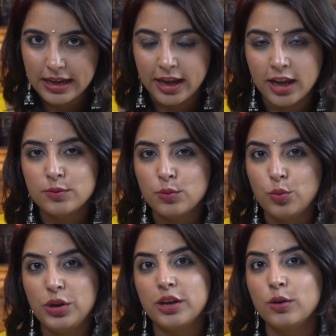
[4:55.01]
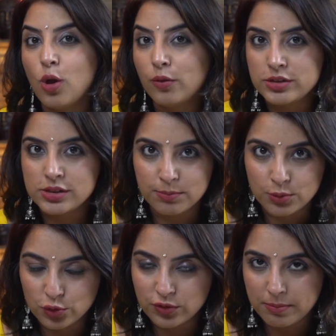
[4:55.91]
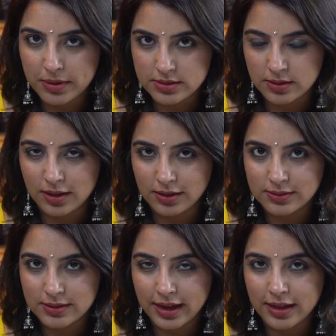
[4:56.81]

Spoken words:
and we can always improve our mental health.